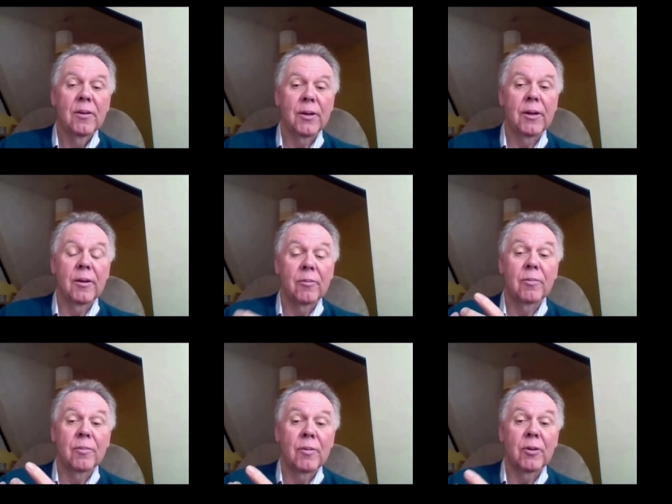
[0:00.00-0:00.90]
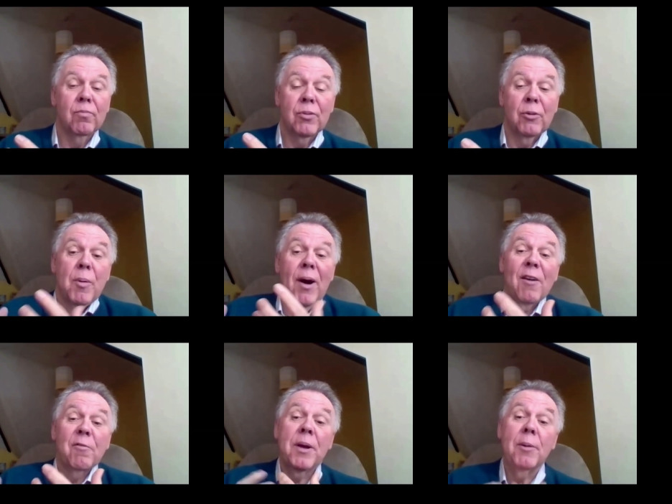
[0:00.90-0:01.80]
the. the so we might
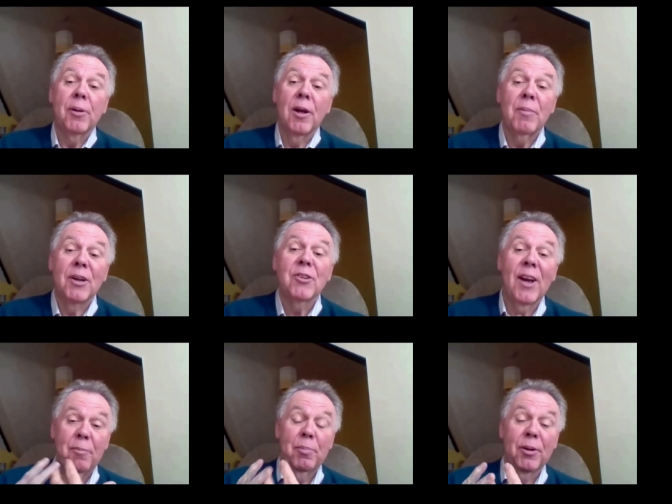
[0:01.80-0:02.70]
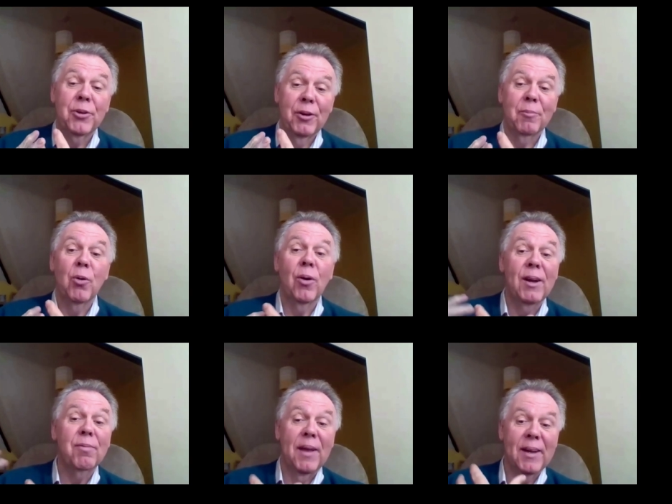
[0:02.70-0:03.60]
have people that are much capable of doing more
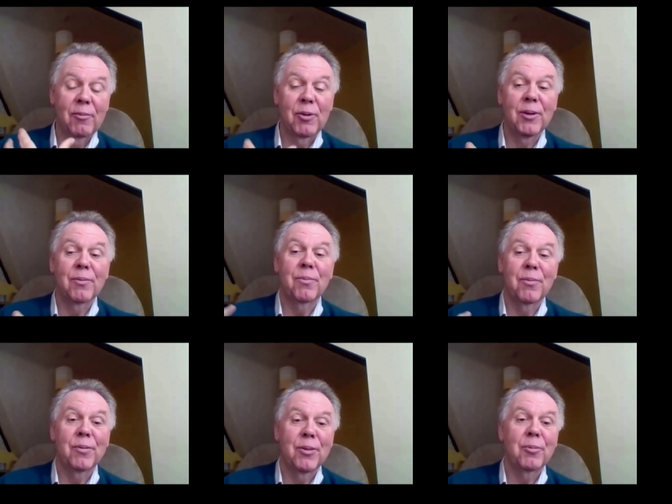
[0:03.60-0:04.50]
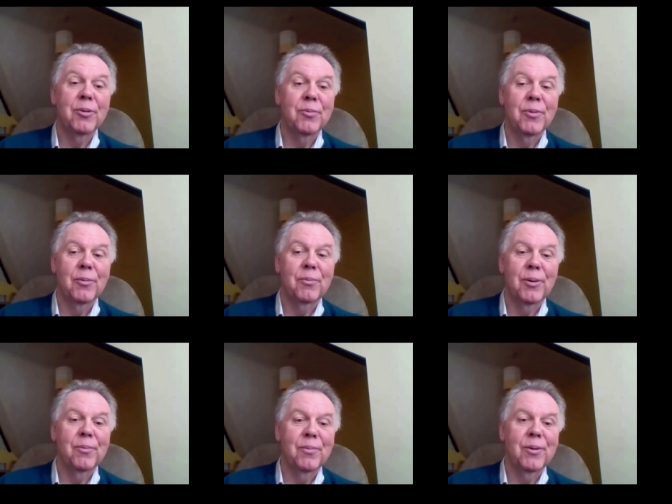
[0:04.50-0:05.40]
if they're given the the the,